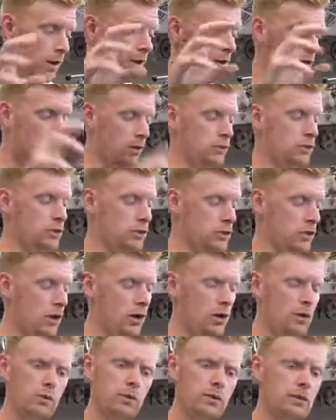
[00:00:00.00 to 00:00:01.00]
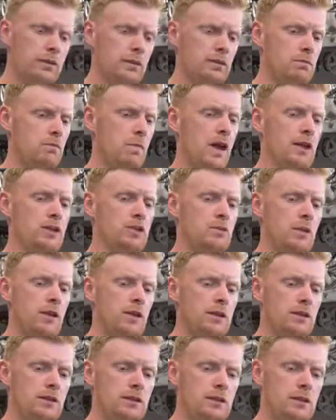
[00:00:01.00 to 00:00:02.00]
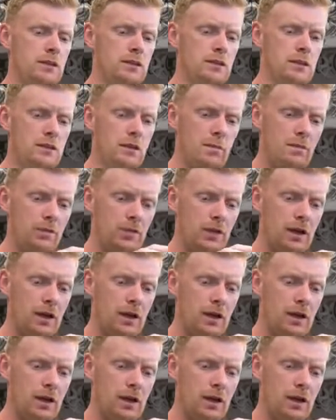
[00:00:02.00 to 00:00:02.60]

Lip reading: Comes stock with this matchmaker system.